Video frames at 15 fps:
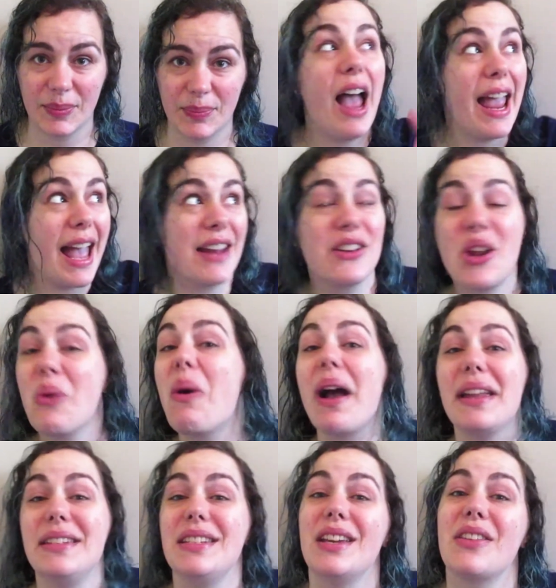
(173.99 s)
I had no
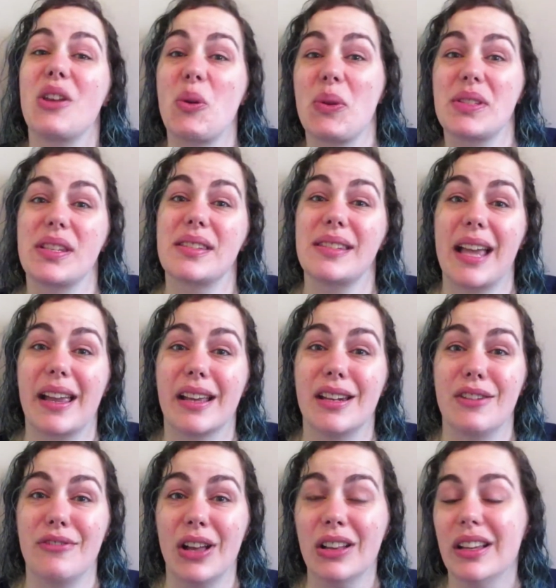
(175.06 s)
idea there was a second
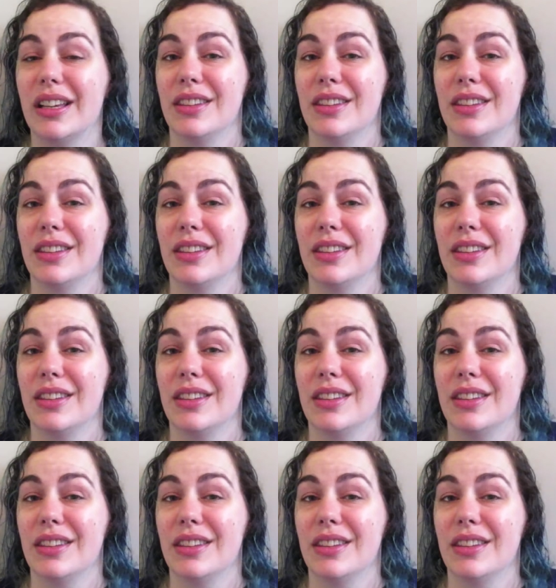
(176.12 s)
novella